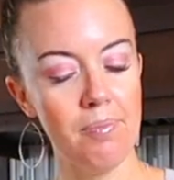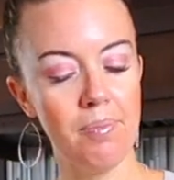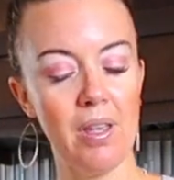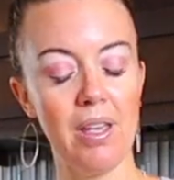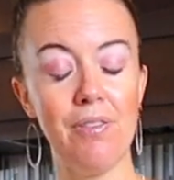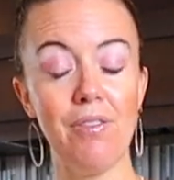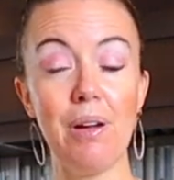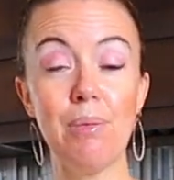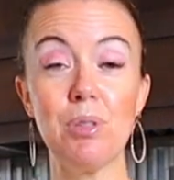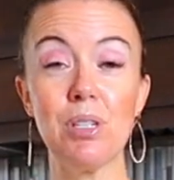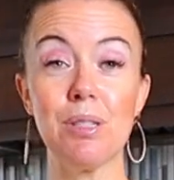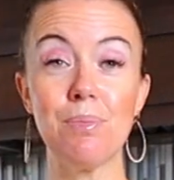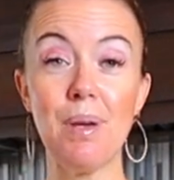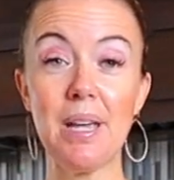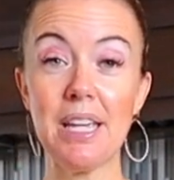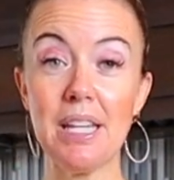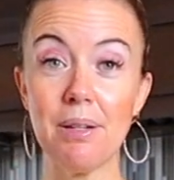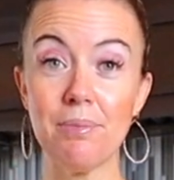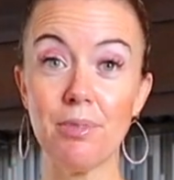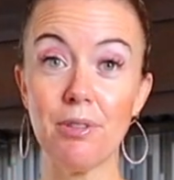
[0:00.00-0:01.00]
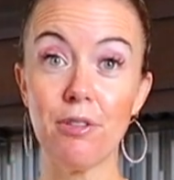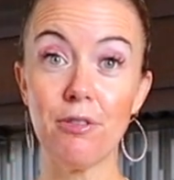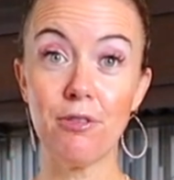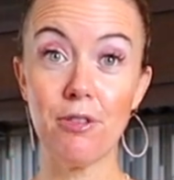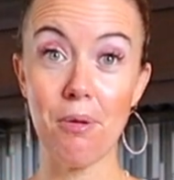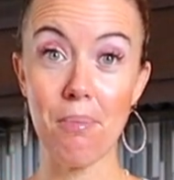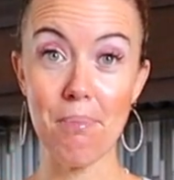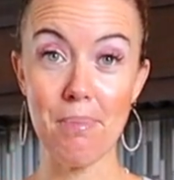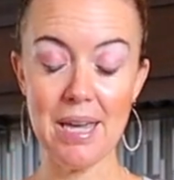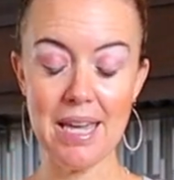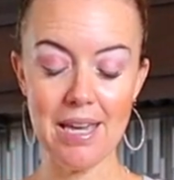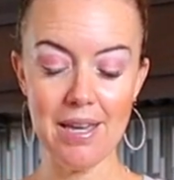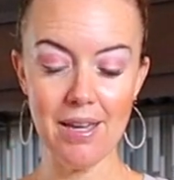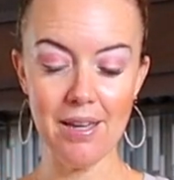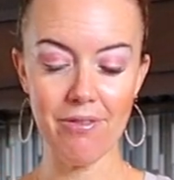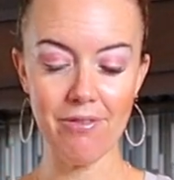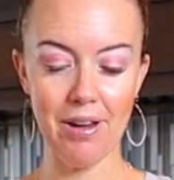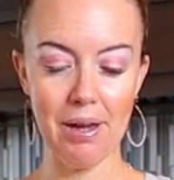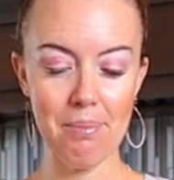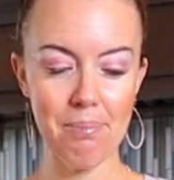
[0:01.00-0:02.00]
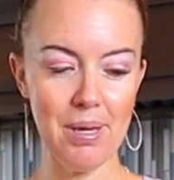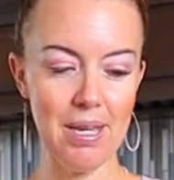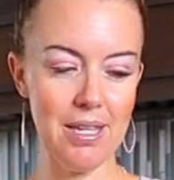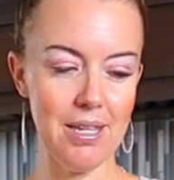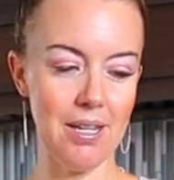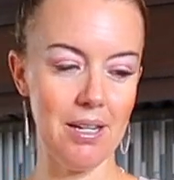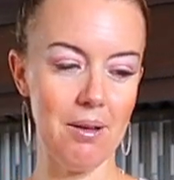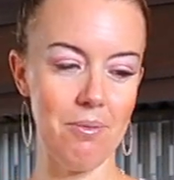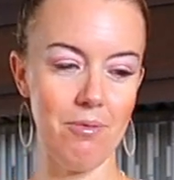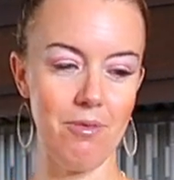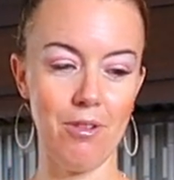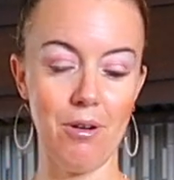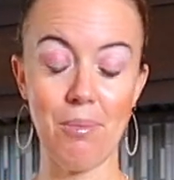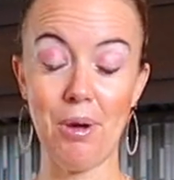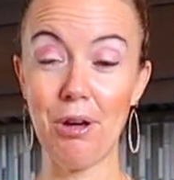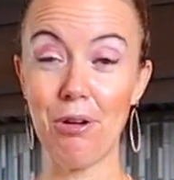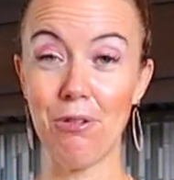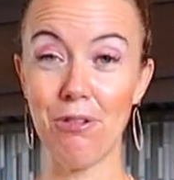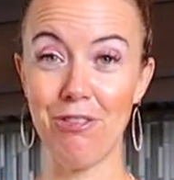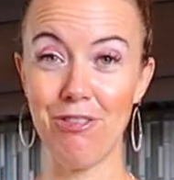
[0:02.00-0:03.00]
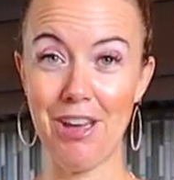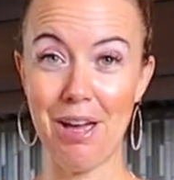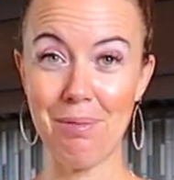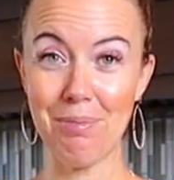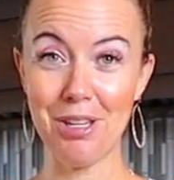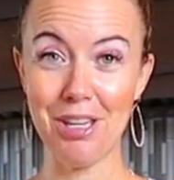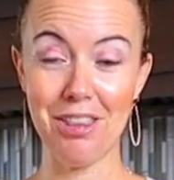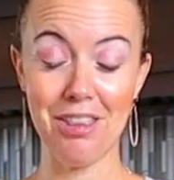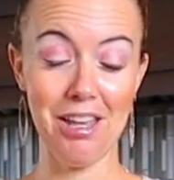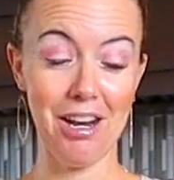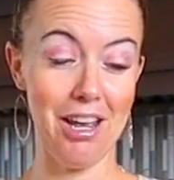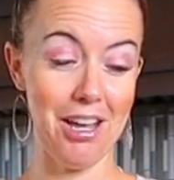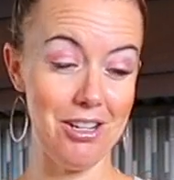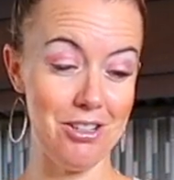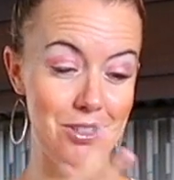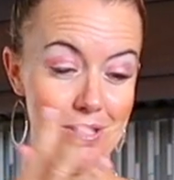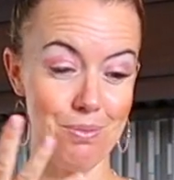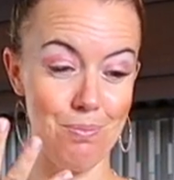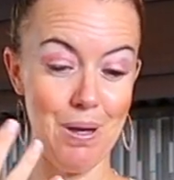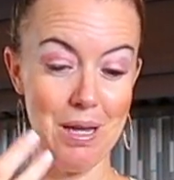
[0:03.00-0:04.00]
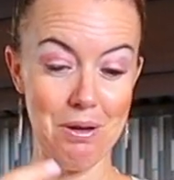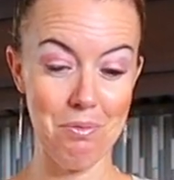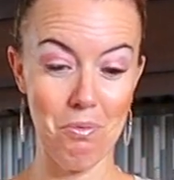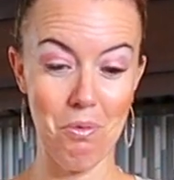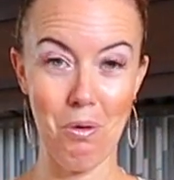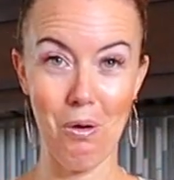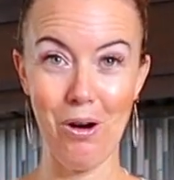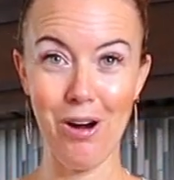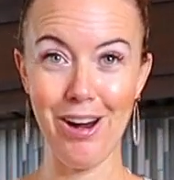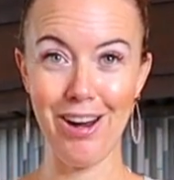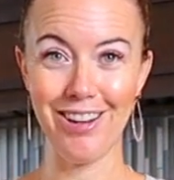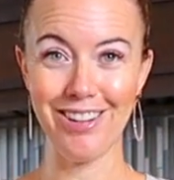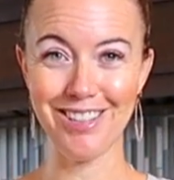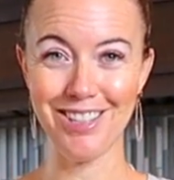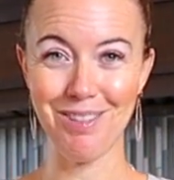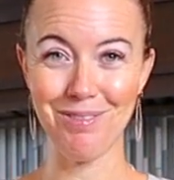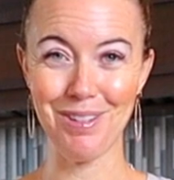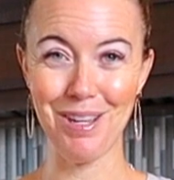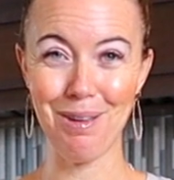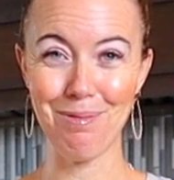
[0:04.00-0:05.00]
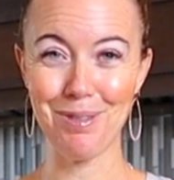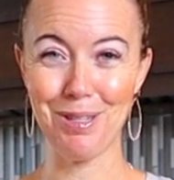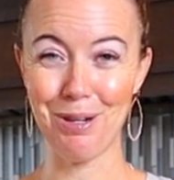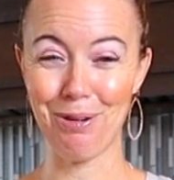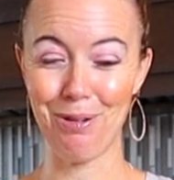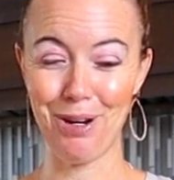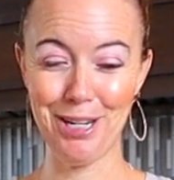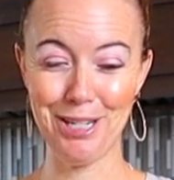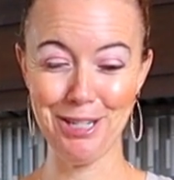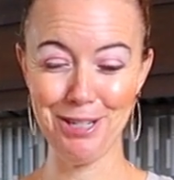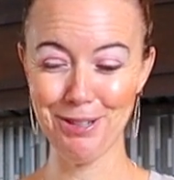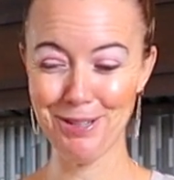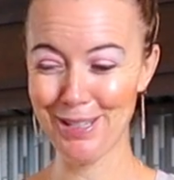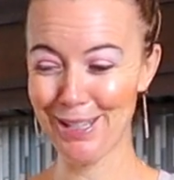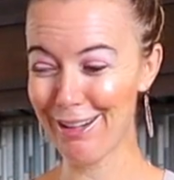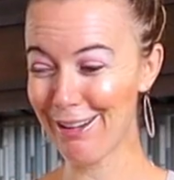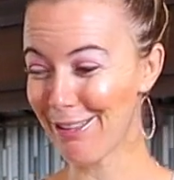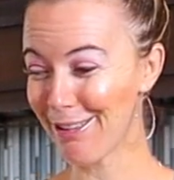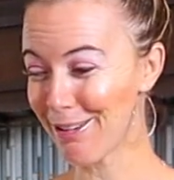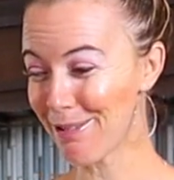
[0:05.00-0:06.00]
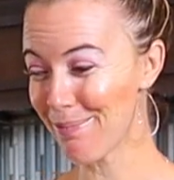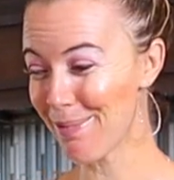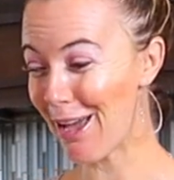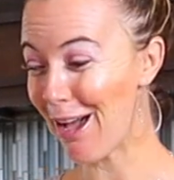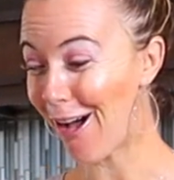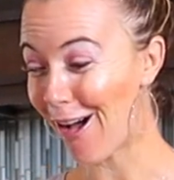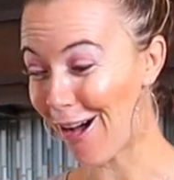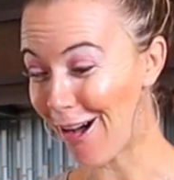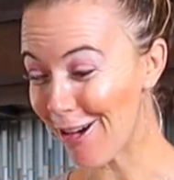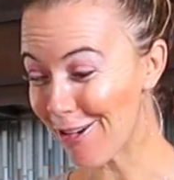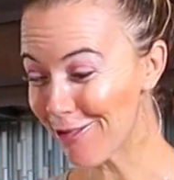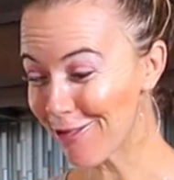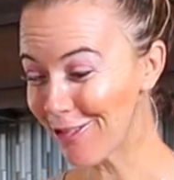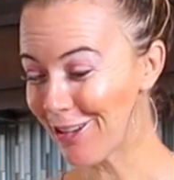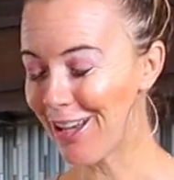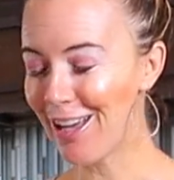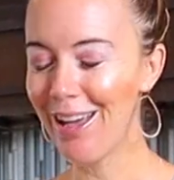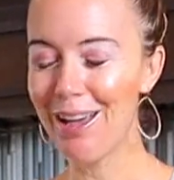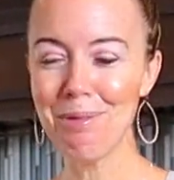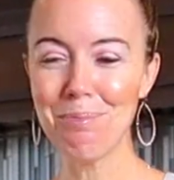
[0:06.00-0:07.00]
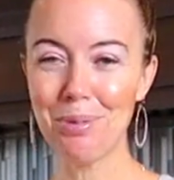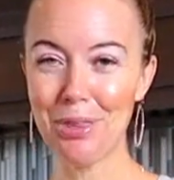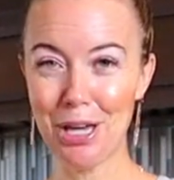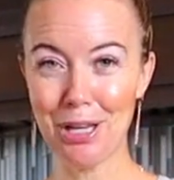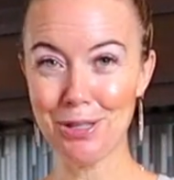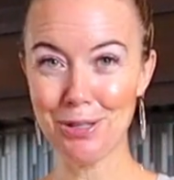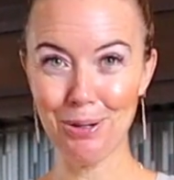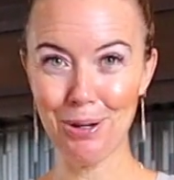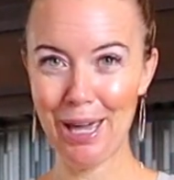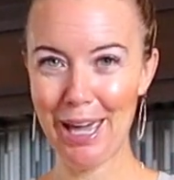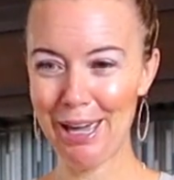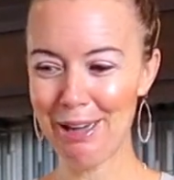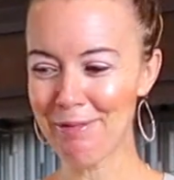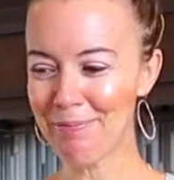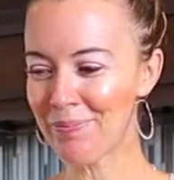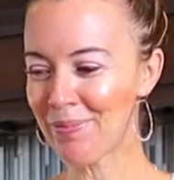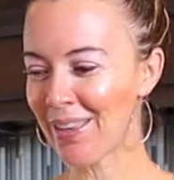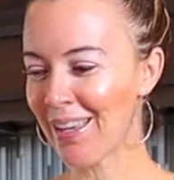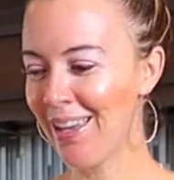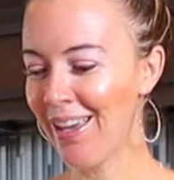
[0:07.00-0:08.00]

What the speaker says: If I'm just making them for me, if I'm making them for my whole family, then I just make more, and sometimes the ratios get a little bit off, but that's okay.